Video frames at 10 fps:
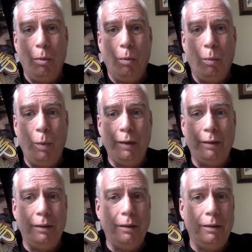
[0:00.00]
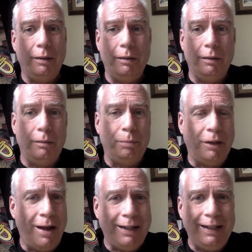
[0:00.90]
with
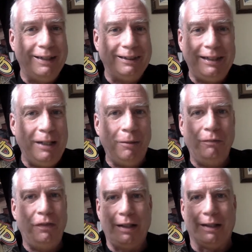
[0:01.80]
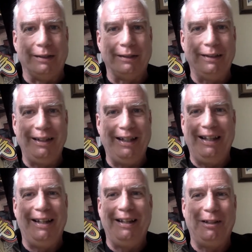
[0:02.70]
plotting and scheming villains
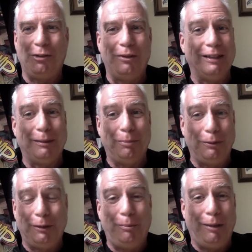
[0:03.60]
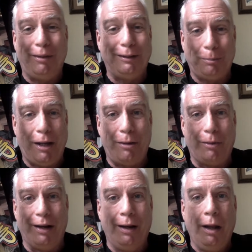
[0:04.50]
in an issue that's supposed to be about
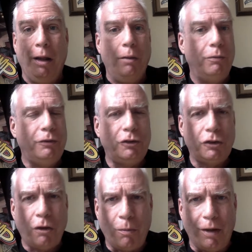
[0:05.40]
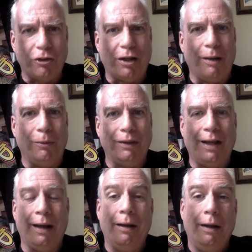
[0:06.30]
Spider-Man. So much time with
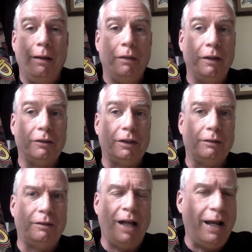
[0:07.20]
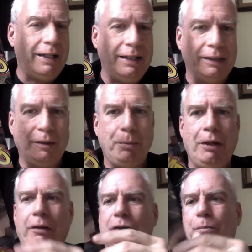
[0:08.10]
that. There's a tiny guest
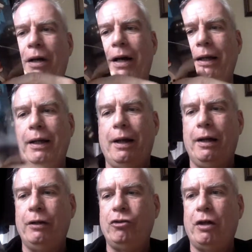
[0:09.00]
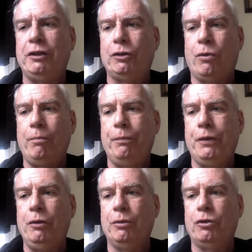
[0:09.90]
appearance by uh, Johnny Storm,
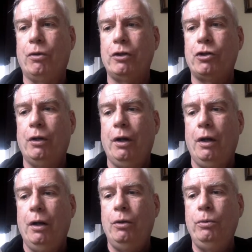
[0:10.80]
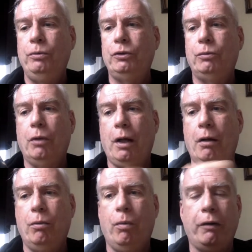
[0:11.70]
the Human Torch, who's
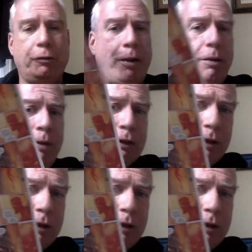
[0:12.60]
uh, one of Spider-Man's